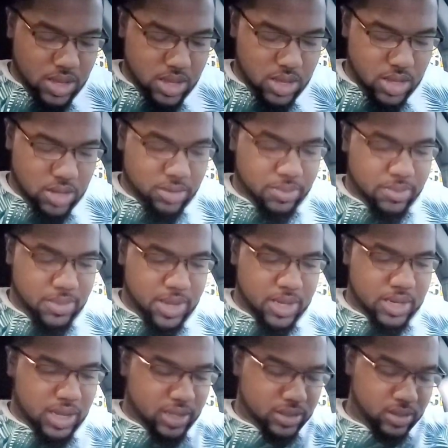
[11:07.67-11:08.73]
um,
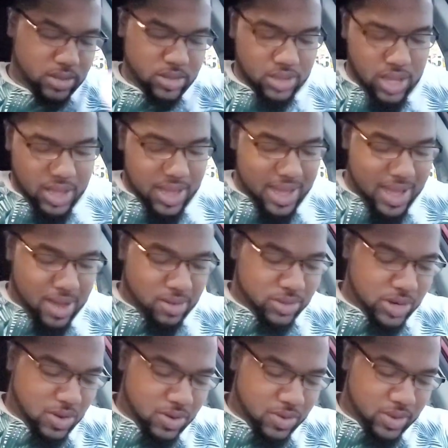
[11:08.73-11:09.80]
man, like, I
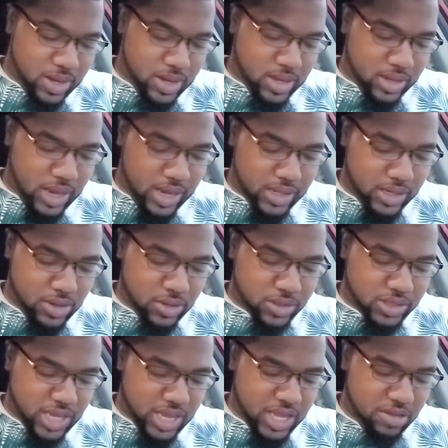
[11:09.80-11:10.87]
don't know. Uh, like,
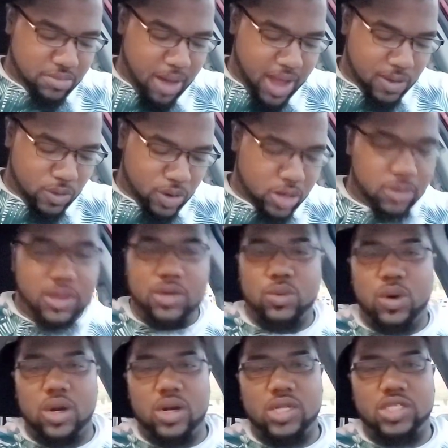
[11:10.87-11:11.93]
dude said he might want them. He
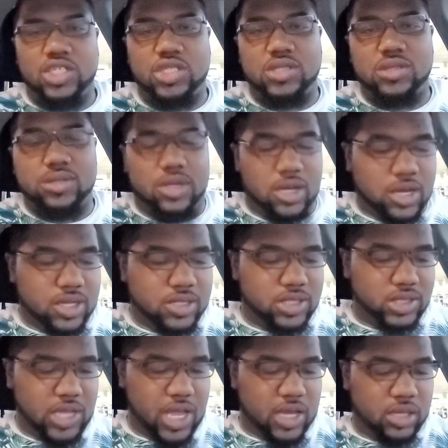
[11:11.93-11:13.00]
wanted to uh,
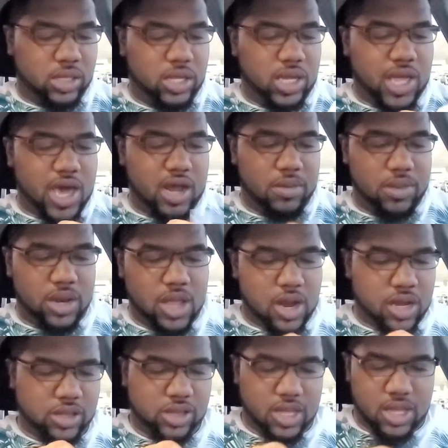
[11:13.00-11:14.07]
take a look at them and
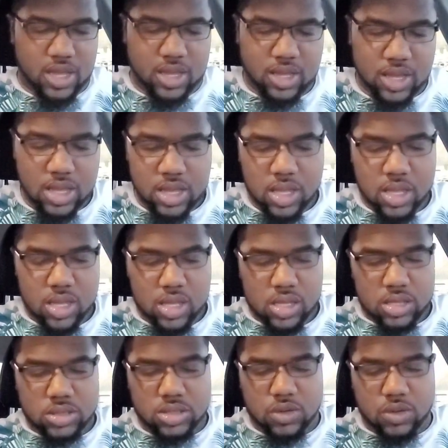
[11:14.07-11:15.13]
everything.
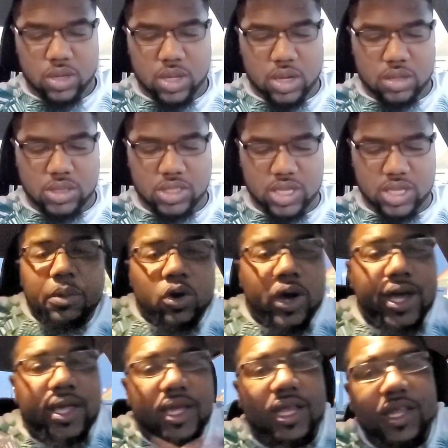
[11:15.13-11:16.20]
So we gonna I'm
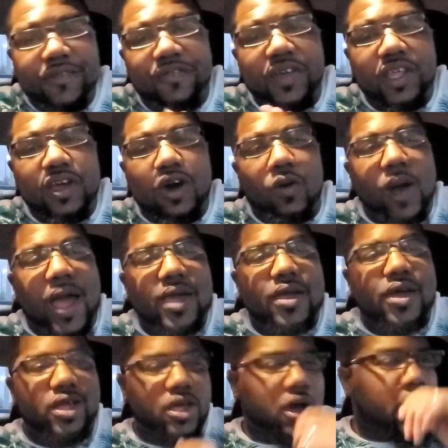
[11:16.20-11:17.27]
gonna end this video right
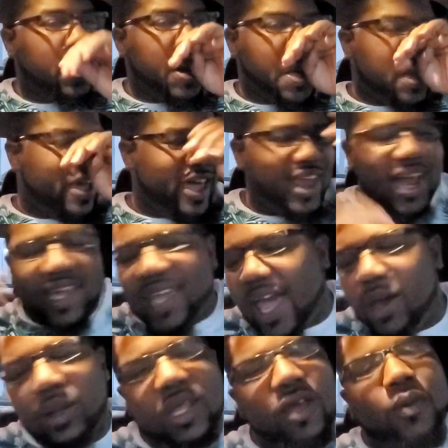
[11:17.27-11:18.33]
here, y'all. And I
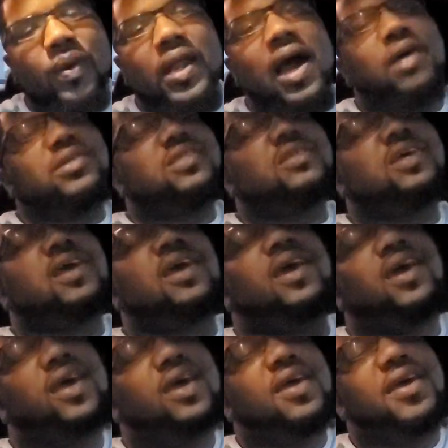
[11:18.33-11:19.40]
can't leave without
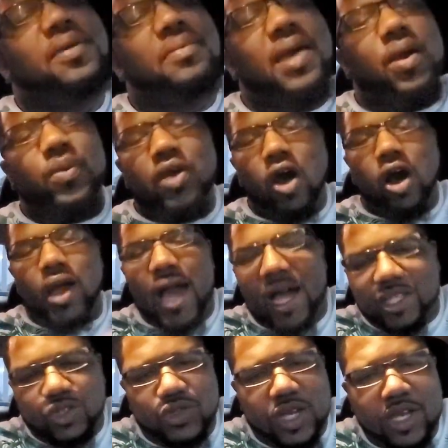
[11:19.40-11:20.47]
saying, man, we all
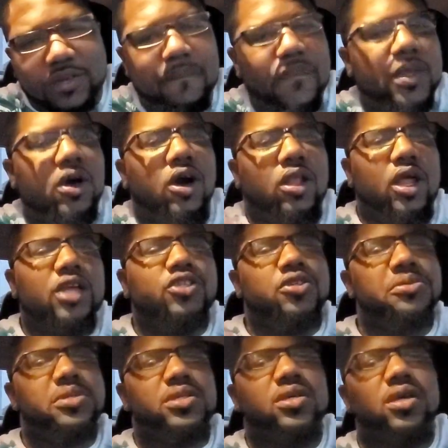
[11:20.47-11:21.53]
got dreams. All our
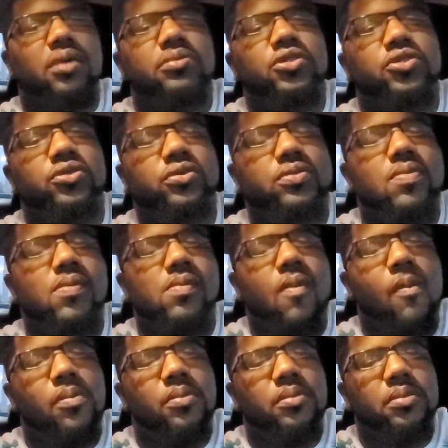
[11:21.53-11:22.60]
dreams can come true,
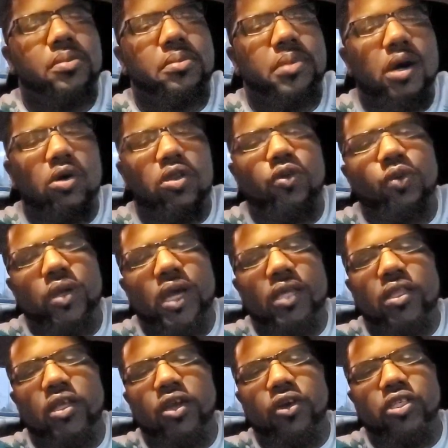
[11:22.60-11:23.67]
but only we
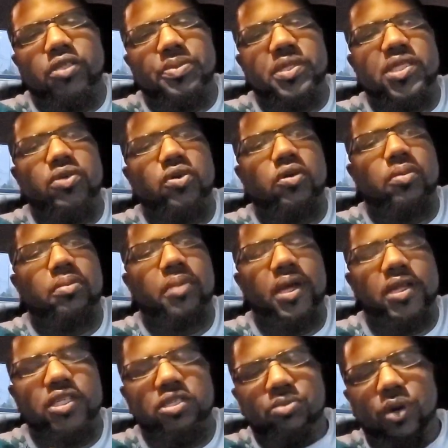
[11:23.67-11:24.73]
got the courage to pursue them.
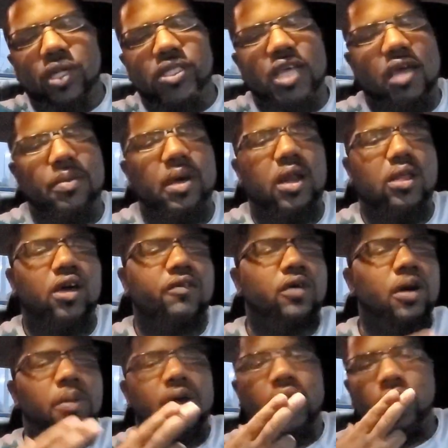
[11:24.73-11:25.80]
Man, this your boy Tank, man. I love
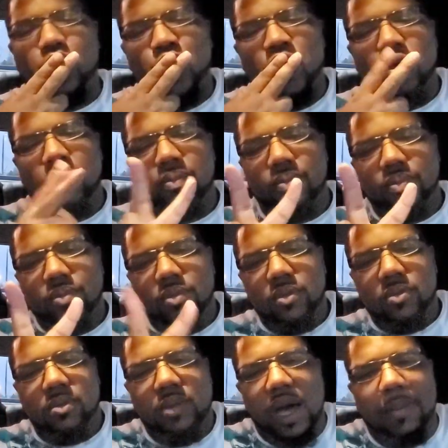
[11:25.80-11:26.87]
y'all, man.
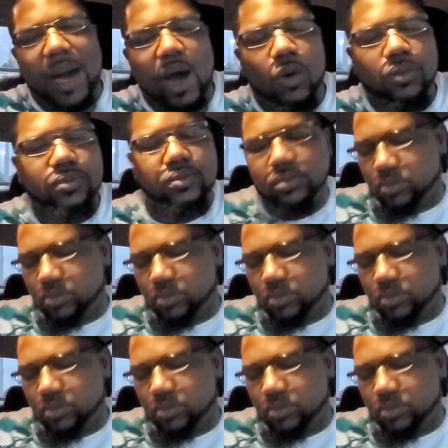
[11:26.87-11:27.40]
I'm out.